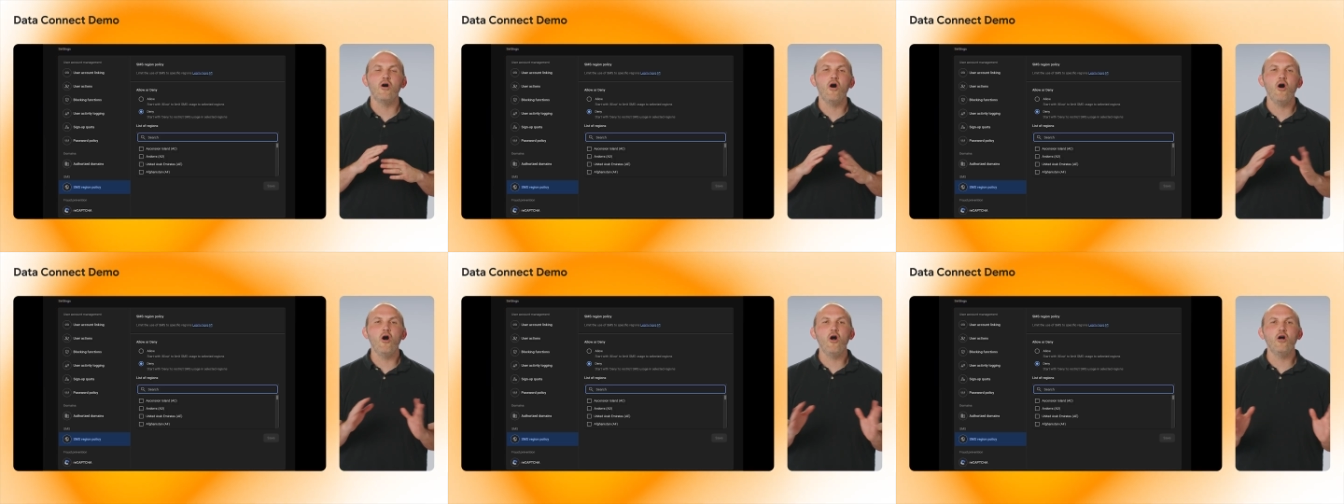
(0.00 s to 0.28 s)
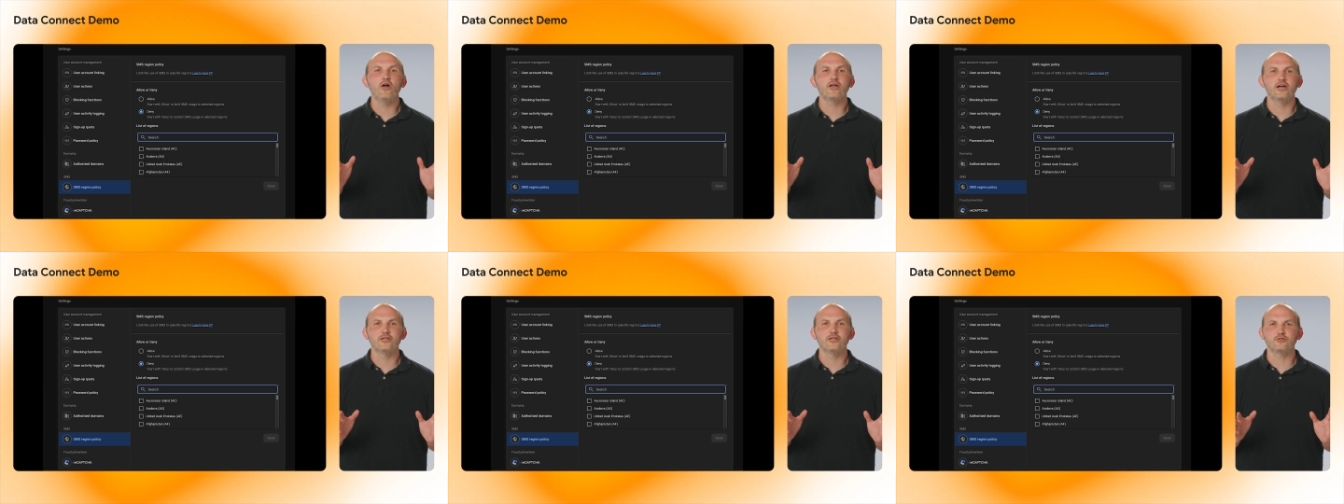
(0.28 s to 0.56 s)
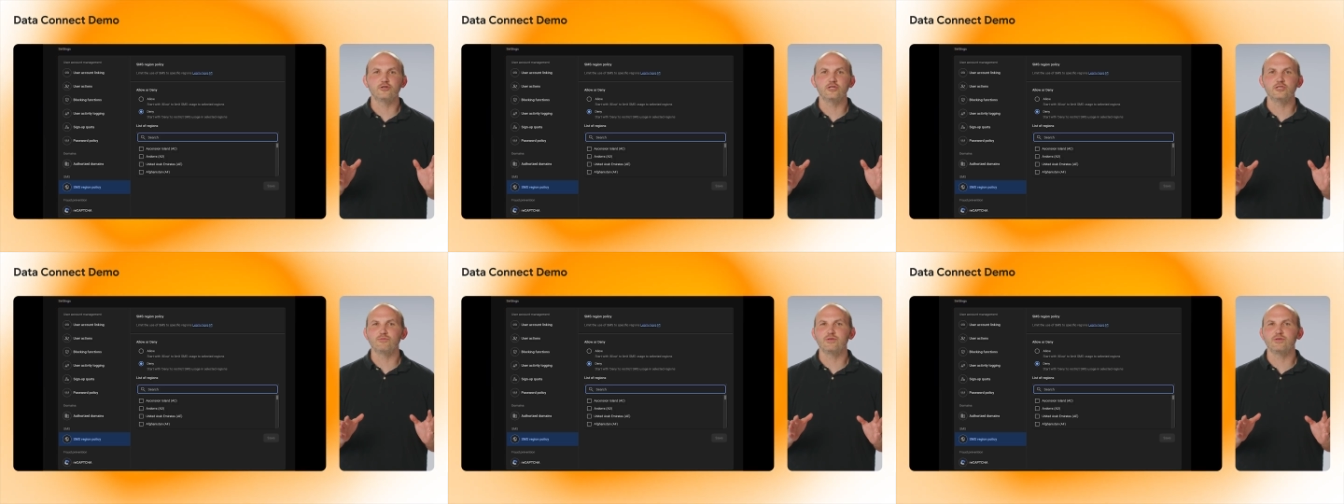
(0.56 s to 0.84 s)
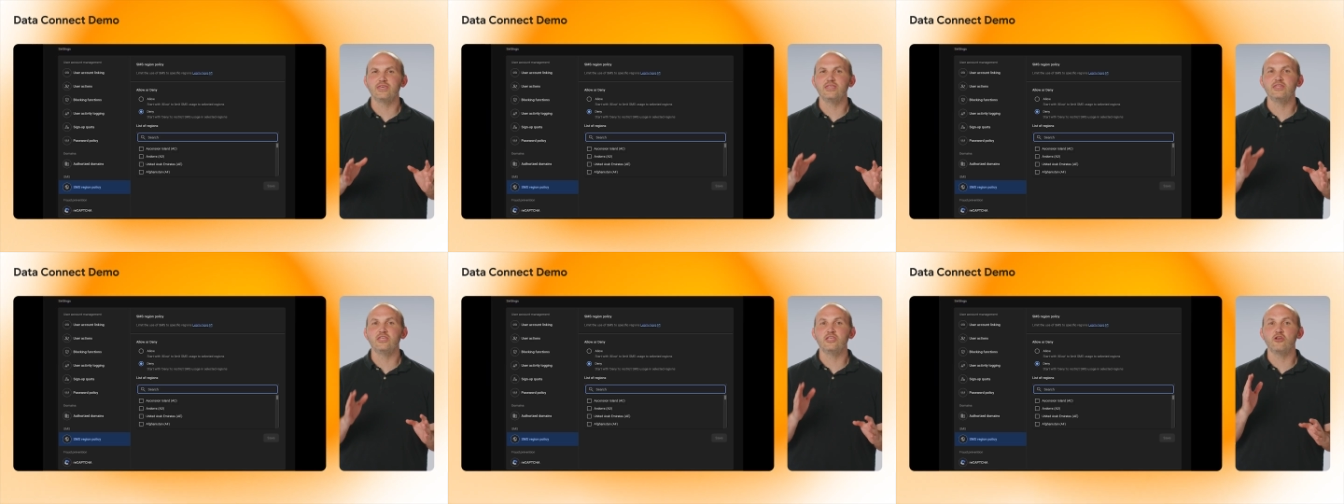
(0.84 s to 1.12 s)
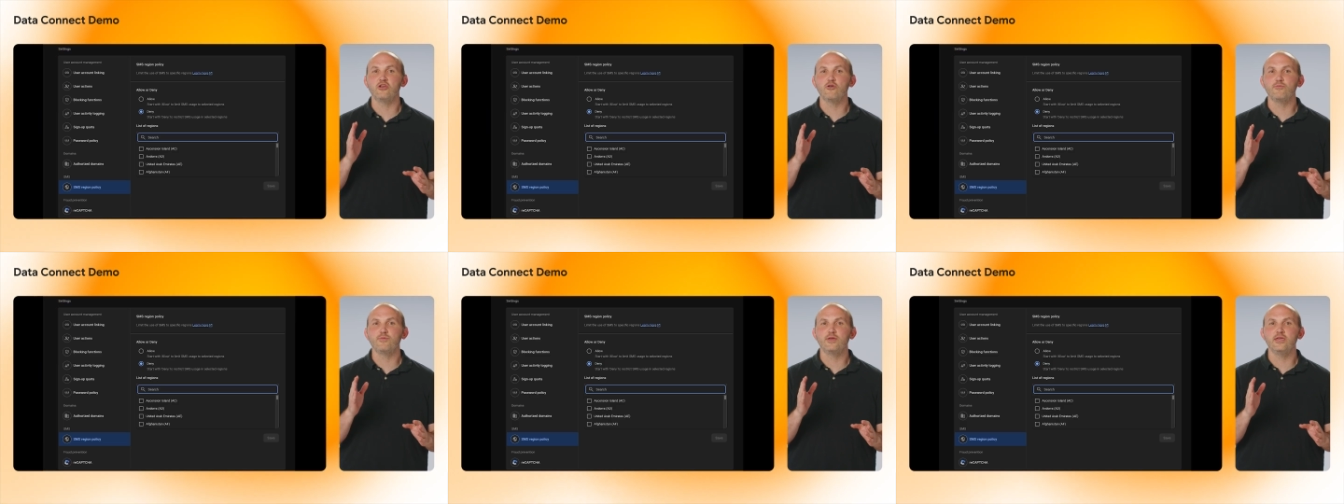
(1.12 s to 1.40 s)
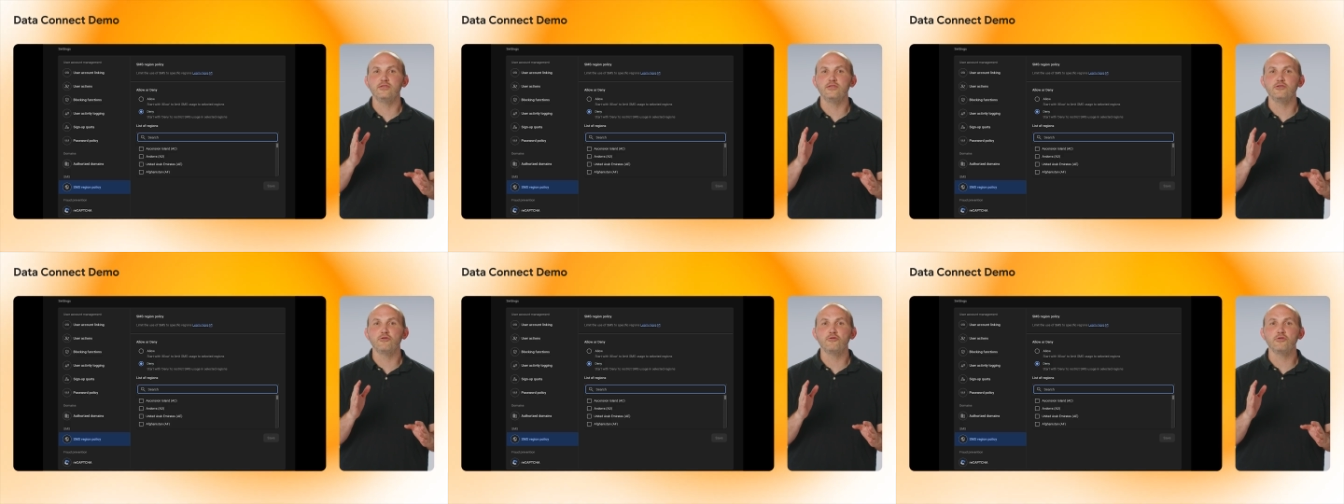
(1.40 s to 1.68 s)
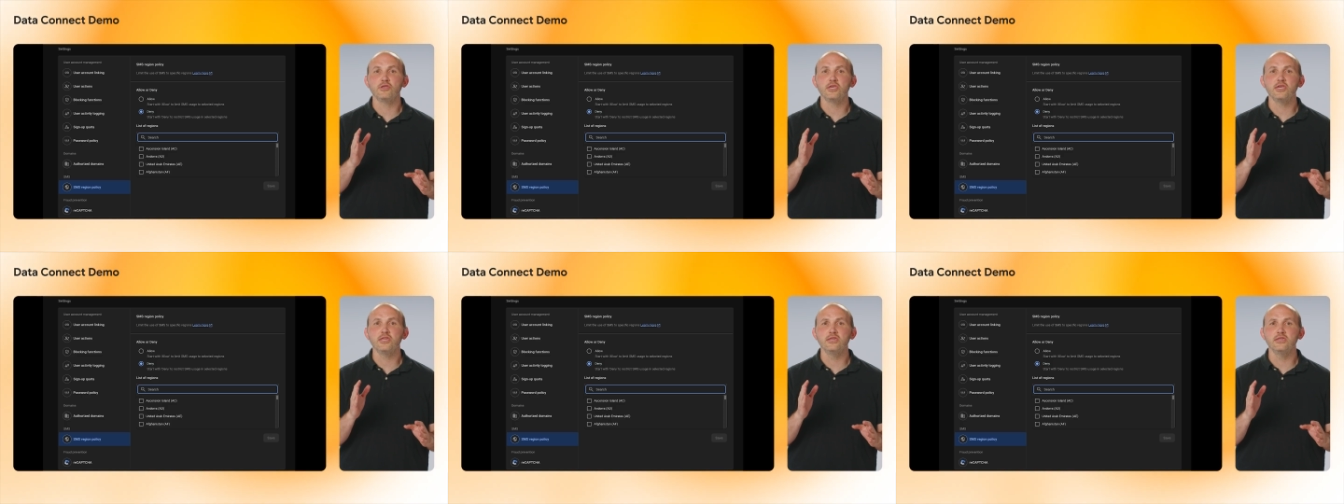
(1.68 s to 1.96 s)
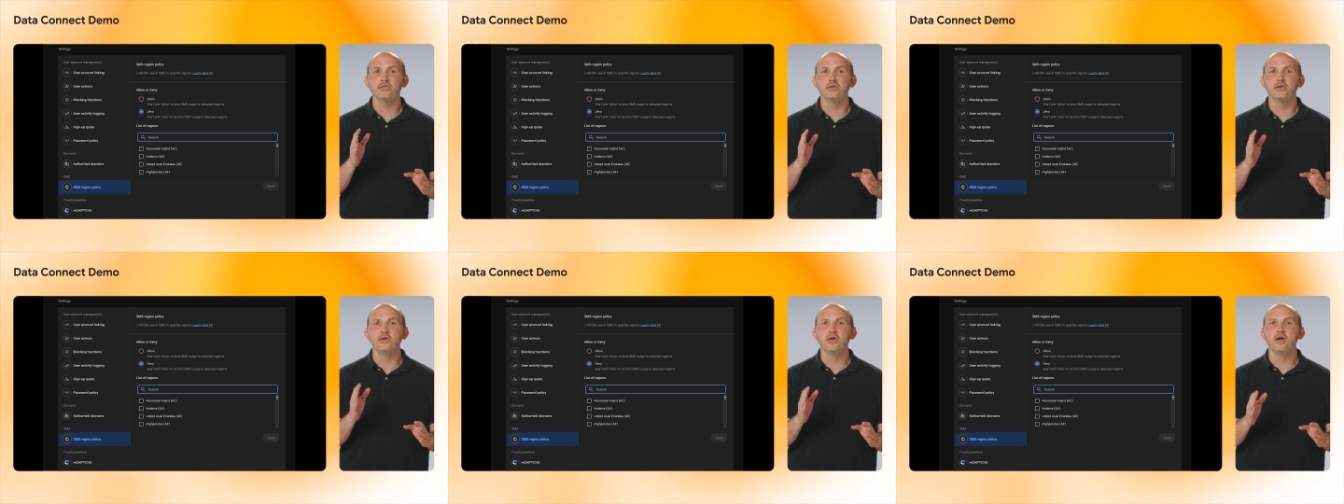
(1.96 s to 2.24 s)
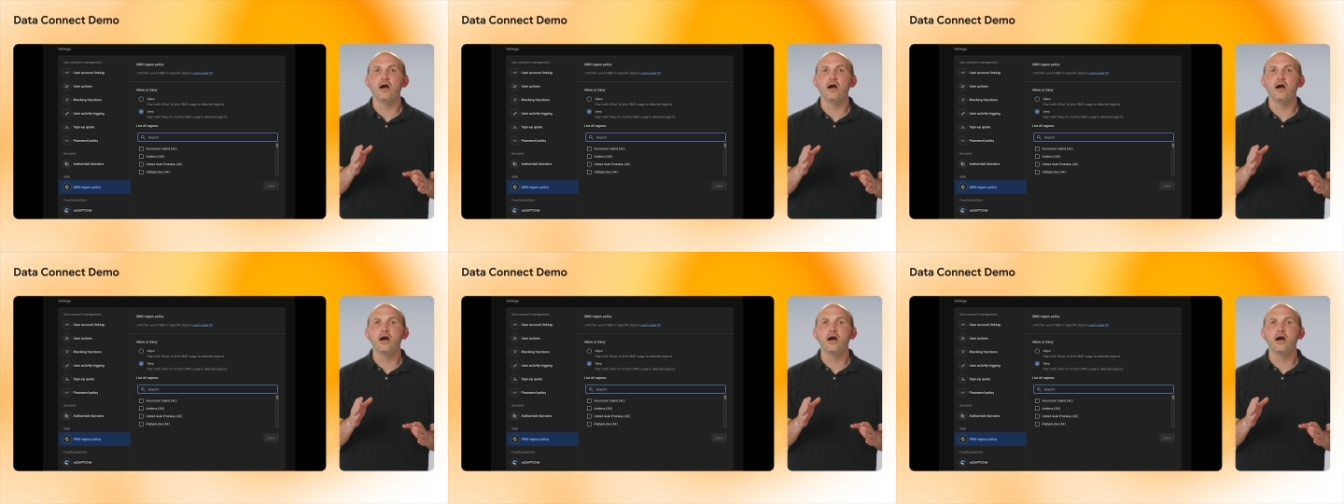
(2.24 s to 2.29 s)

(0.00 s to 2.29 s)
all countries within the European Union,